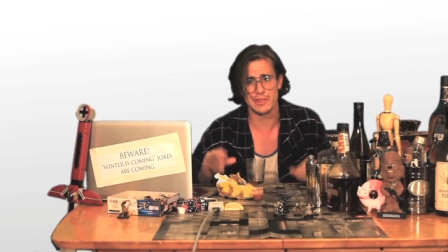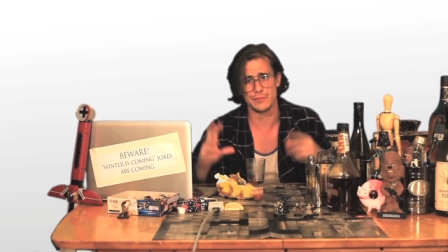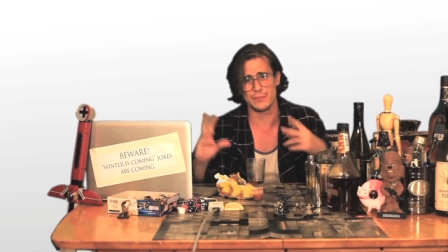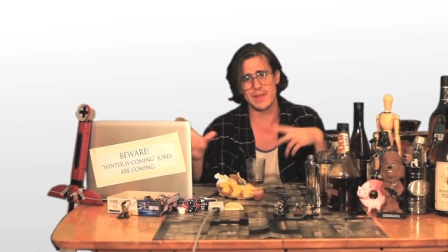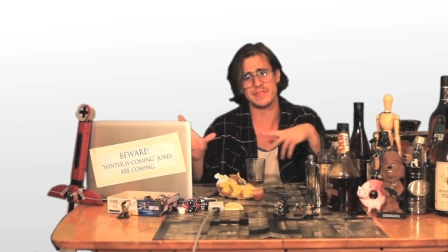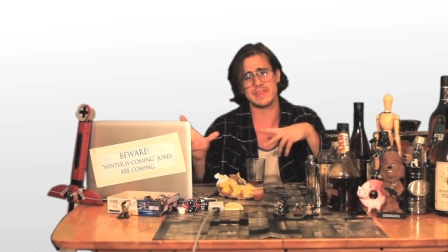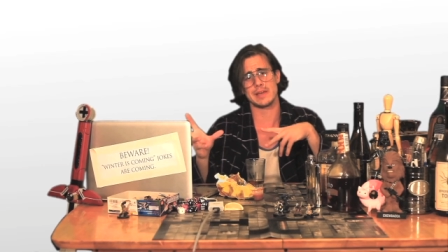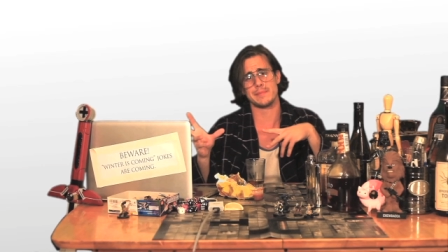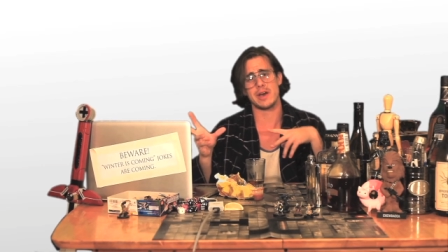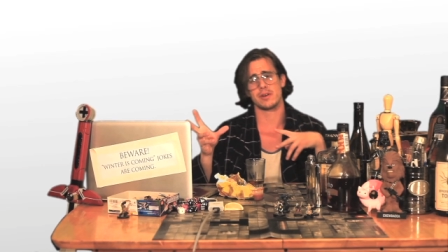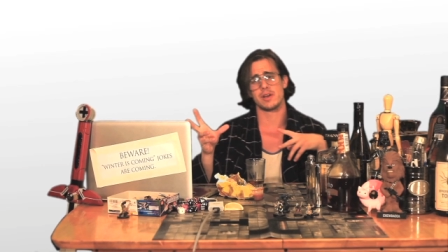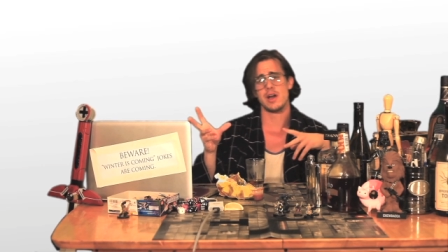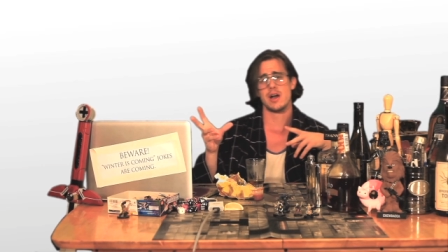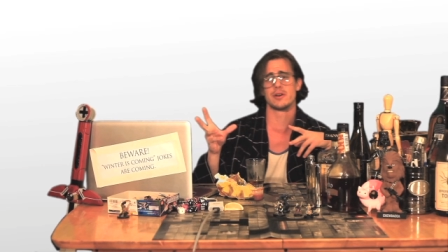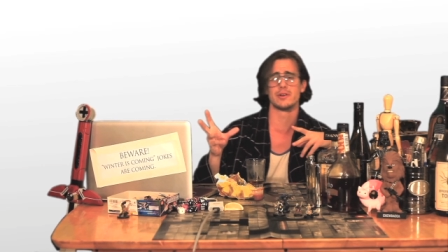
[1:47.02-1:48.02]
the fun thing about
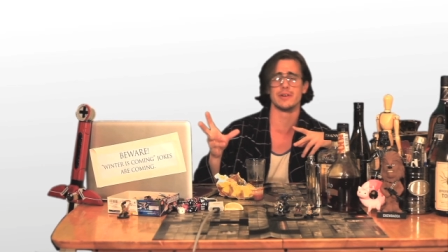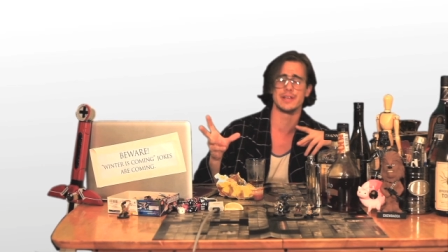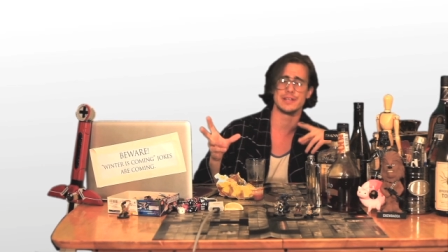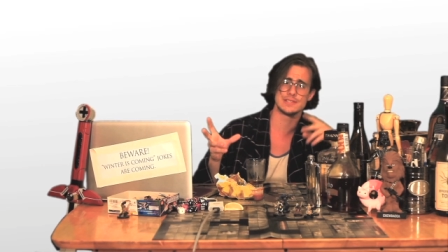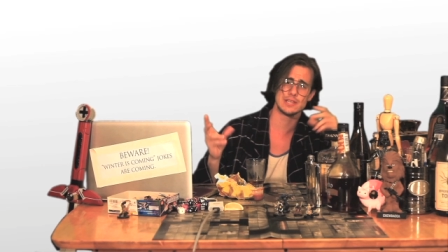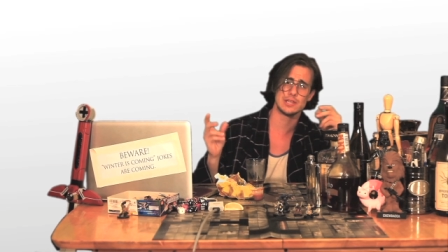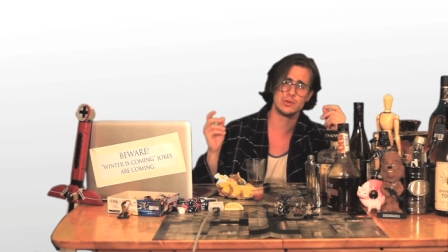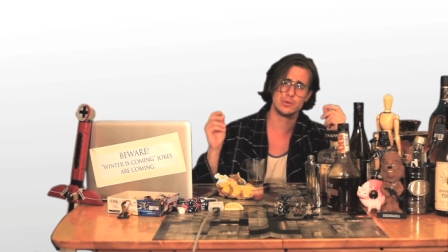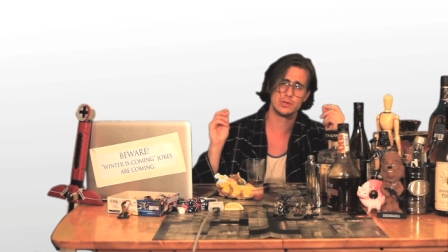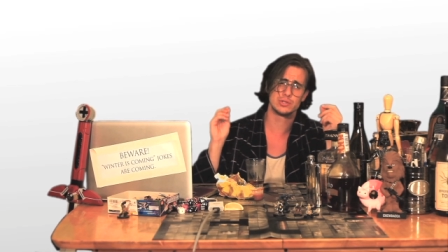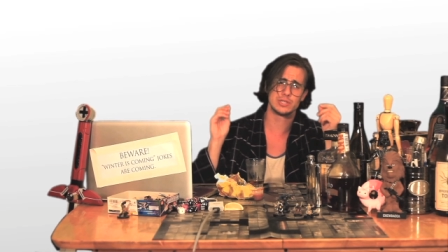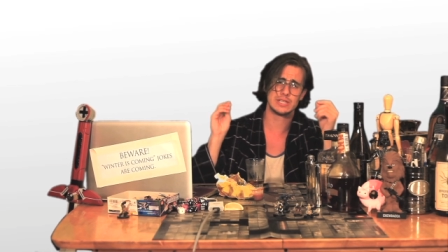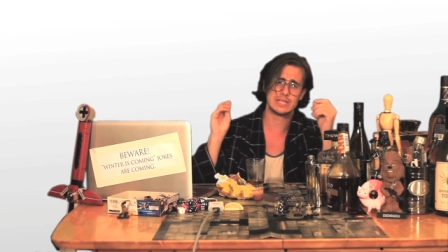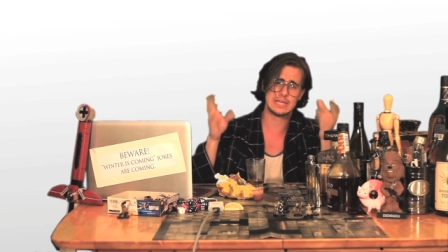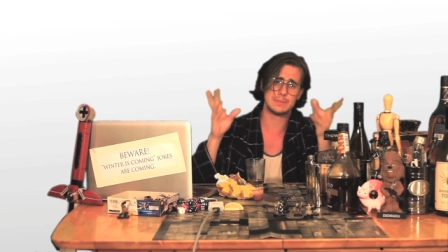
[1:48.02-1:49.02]
conquering is that you
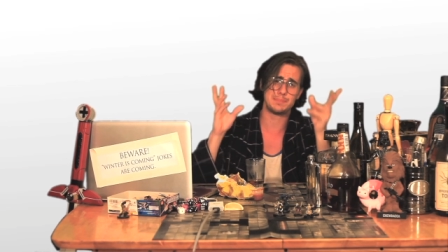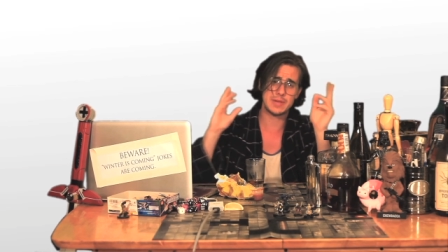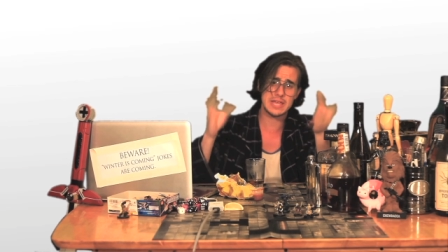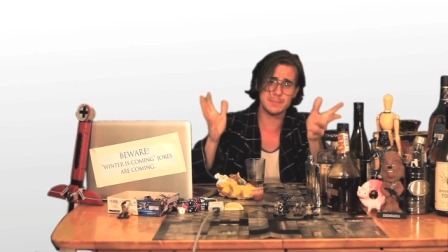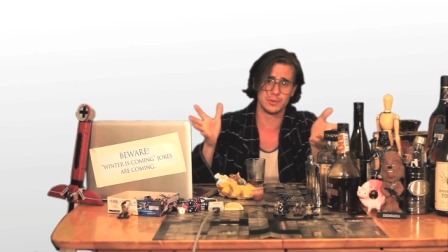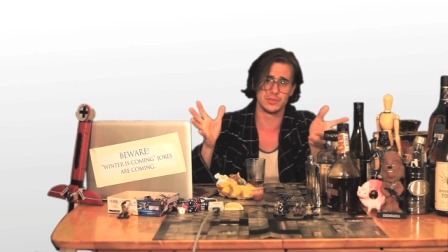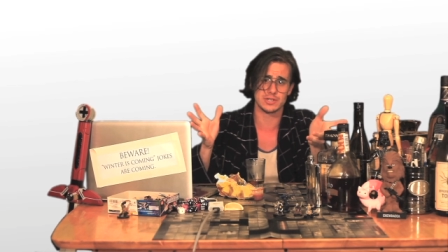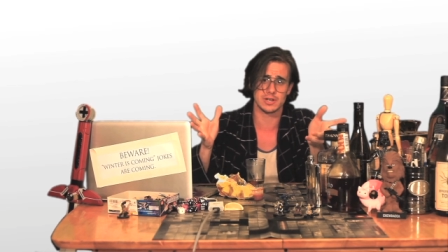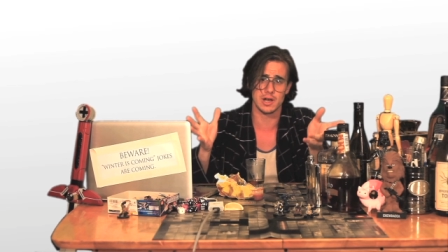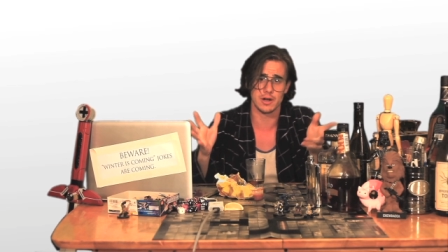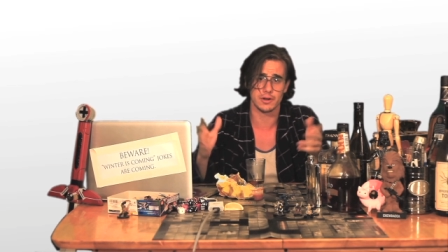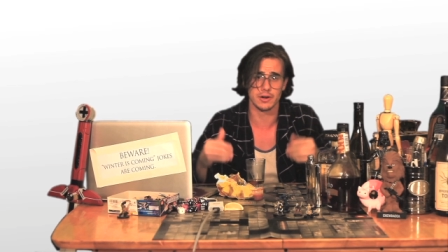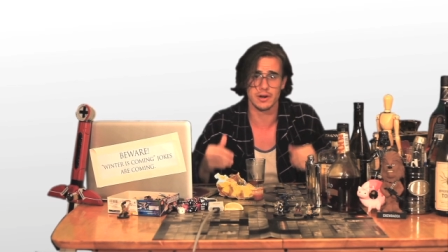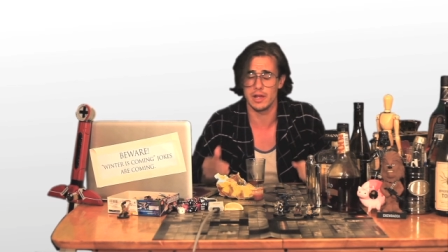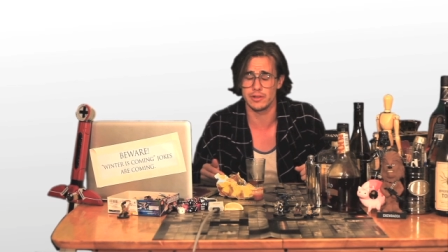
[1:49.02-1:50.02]
usually need people to
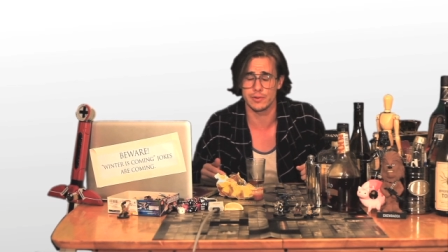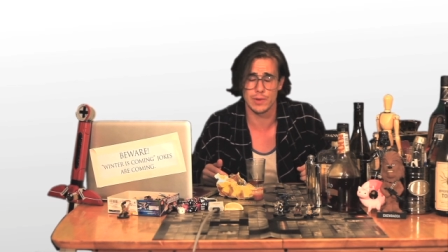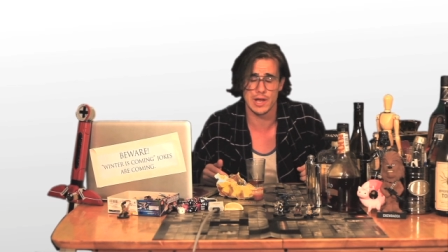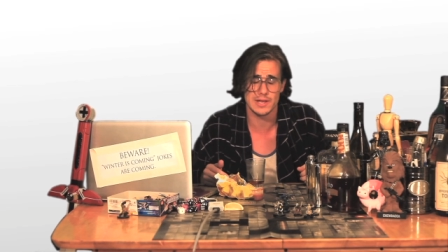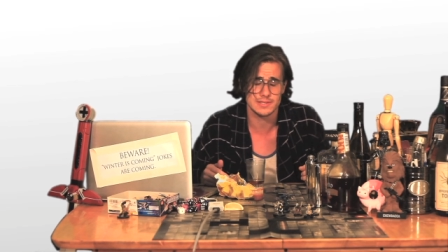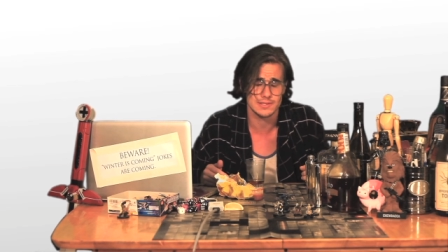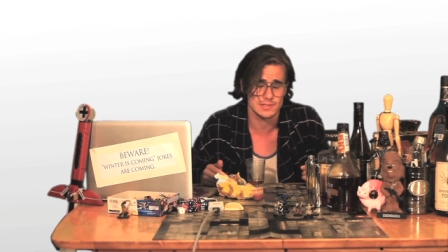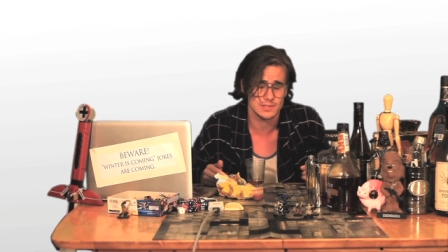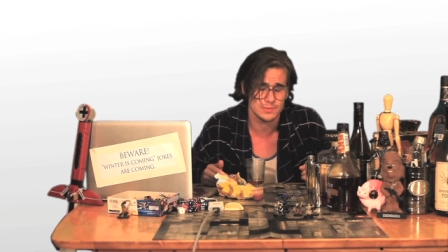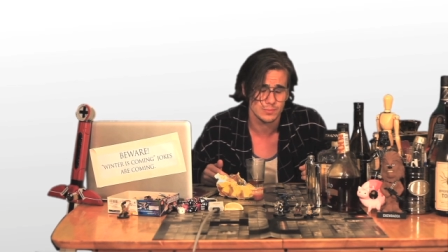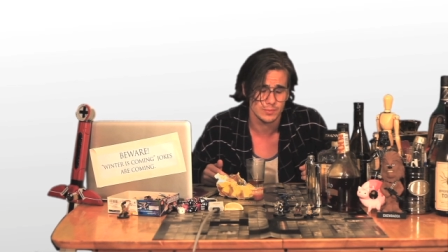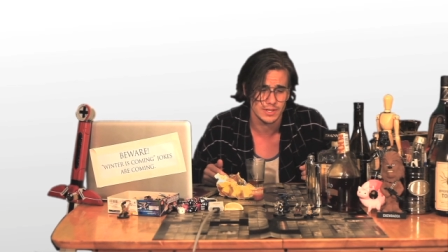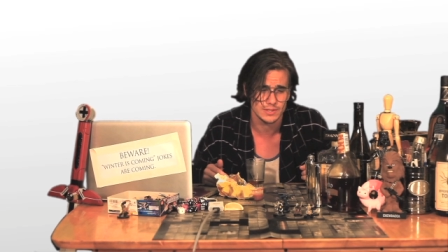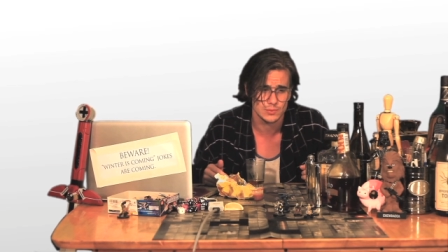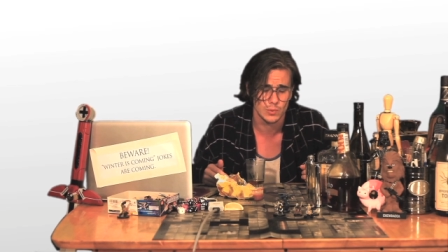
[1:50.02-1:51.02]
conquer, otherwise
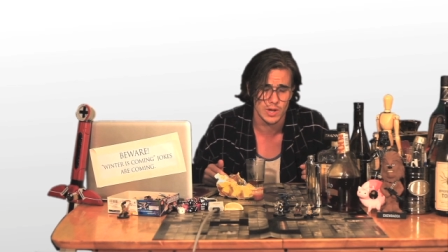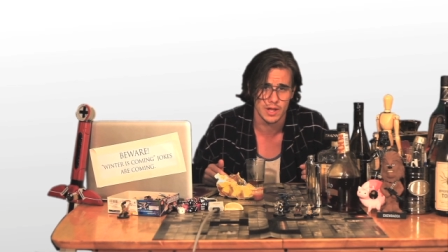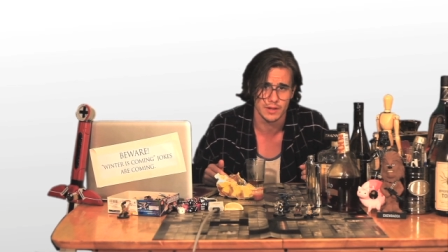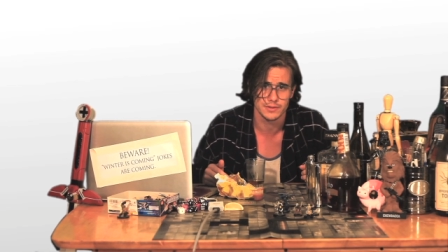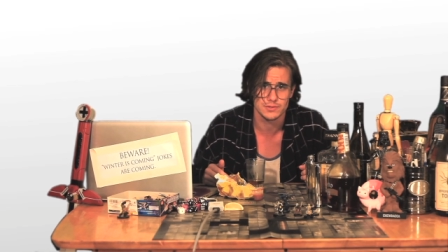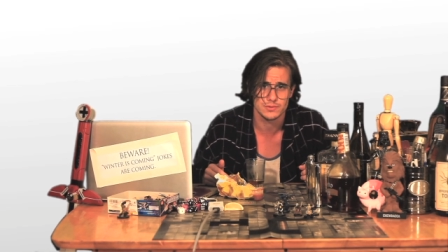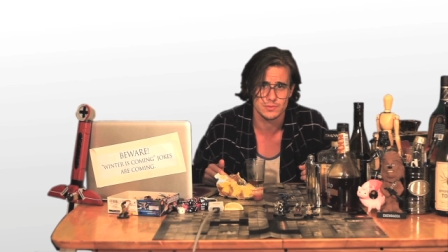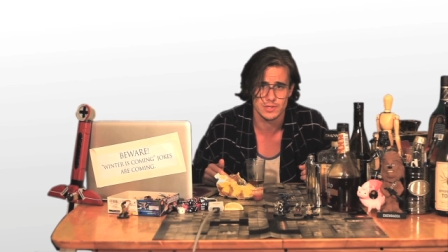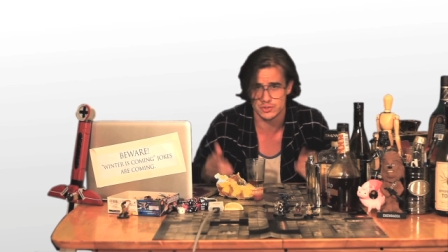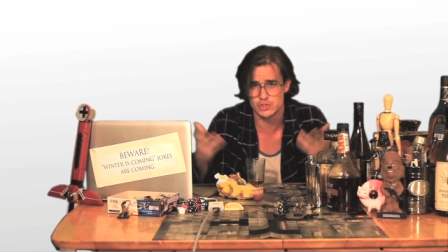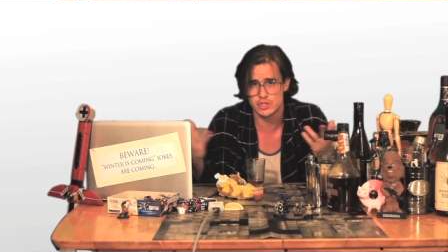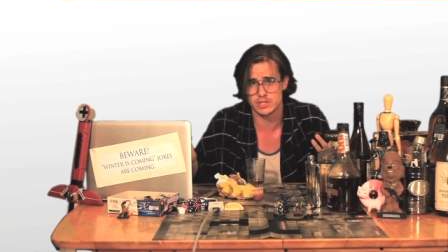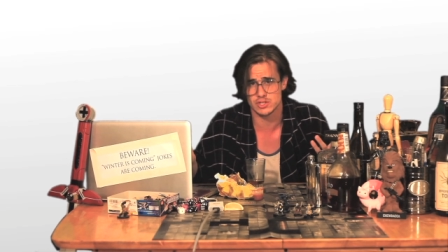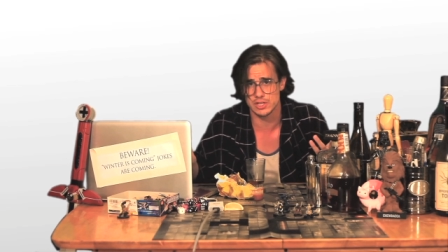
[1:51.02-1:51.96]
it's just